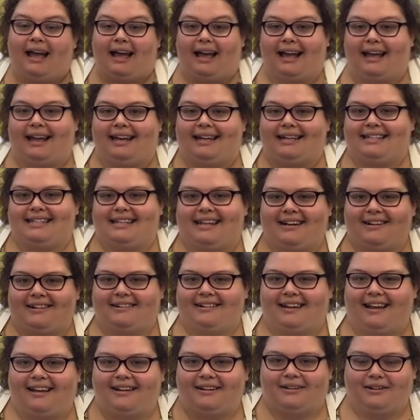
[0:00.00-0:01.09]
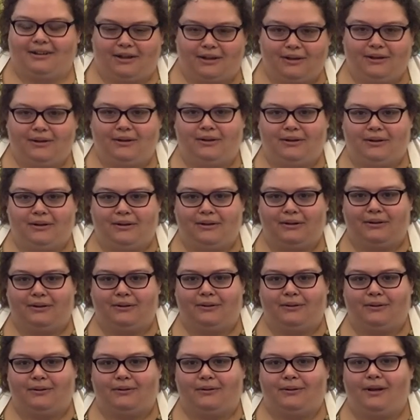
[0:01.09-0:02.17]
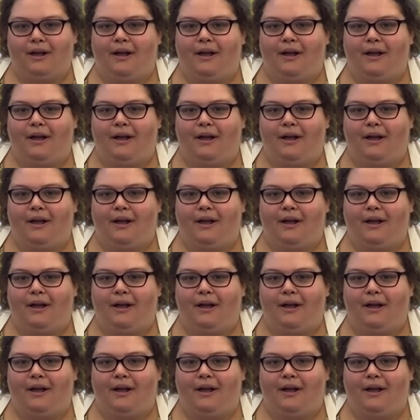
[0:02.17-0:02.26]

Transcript: I dare not go.